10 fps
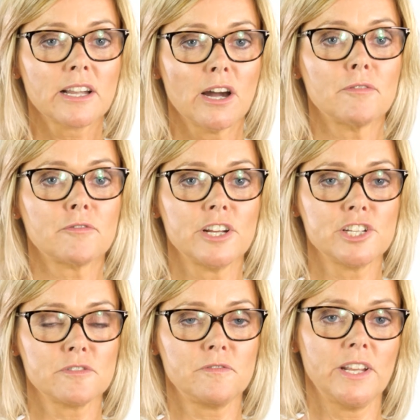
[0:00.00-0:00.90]

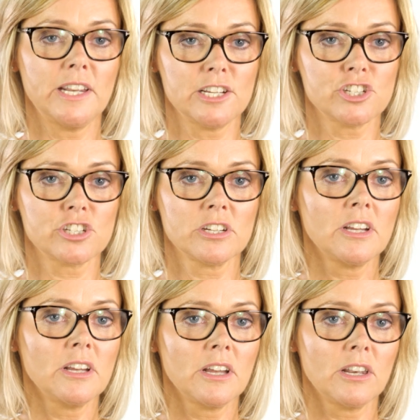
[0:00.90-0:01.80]
coverage, finish,
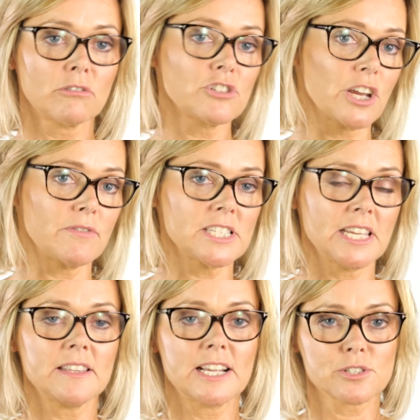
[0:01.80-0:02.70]

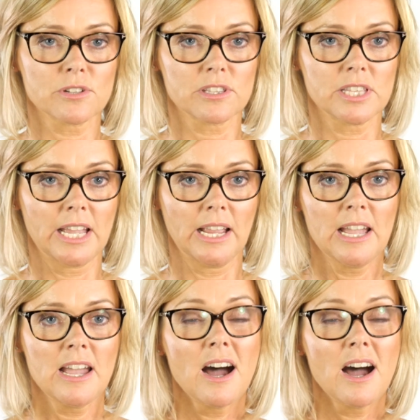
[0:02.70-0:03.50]
longevity, that sort of thing.